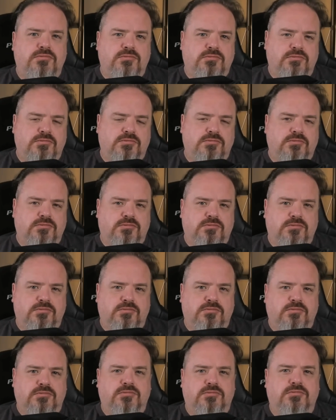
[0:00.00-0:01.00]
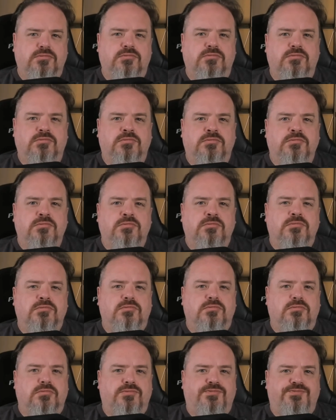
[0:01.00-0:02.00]

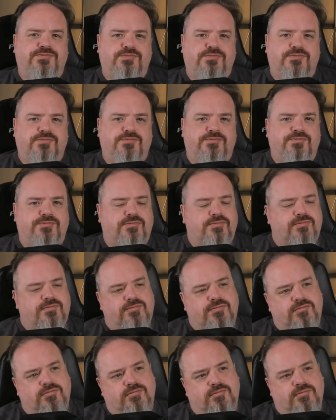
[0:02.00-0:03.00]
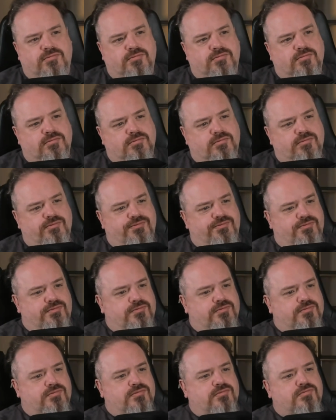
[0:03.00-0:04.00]

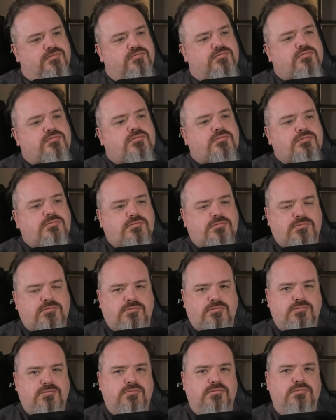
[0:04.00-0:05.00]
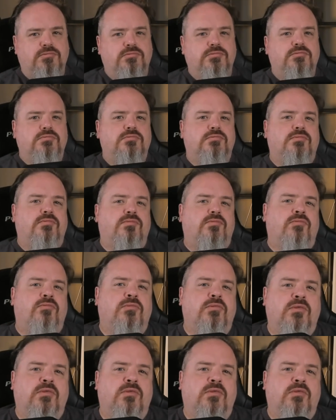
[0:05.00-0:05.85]
The person shown says nothing.